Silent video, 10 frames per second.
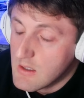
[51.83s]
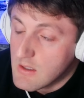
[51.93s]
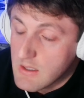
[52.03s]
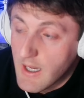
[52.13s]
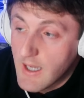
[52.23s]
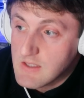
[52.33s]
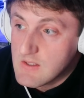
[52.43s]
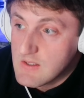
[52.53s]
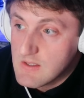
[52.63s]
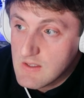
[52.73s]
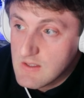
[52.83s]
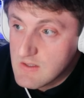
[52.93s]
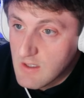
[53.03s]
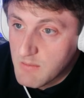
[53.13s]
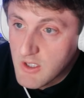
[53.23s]
Yeah, it's
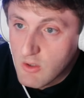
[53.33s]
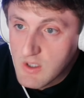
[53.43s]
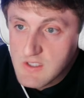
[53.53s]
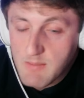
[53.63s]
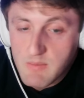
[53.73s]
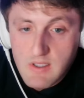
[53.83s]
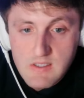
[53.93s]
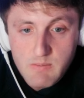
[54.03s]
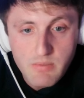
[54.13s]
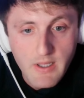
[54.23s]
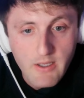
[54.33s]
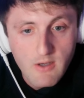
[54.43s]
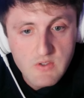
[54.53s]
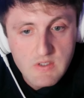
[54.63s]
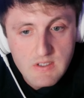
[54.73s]
going to be a crazy game this playoff
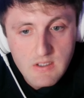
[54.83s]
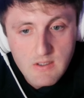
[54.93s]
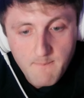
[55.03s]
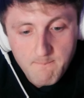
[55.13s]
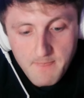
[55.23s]
season.